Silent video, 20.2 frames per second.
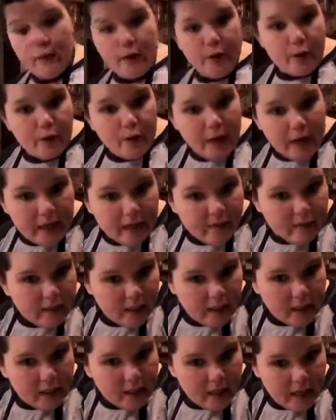our
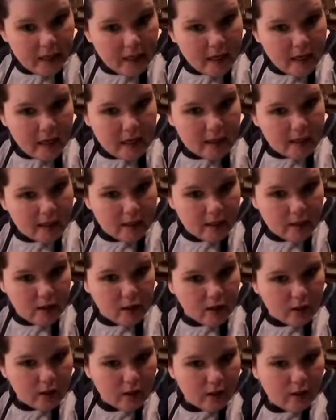gravy, and
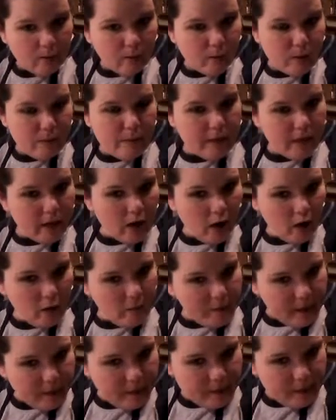we made
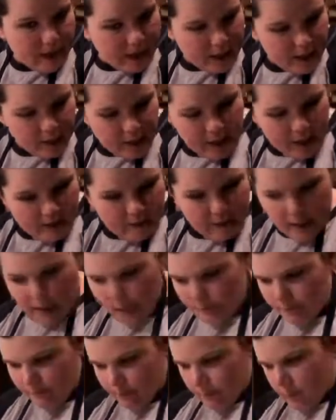homemade pan gravy.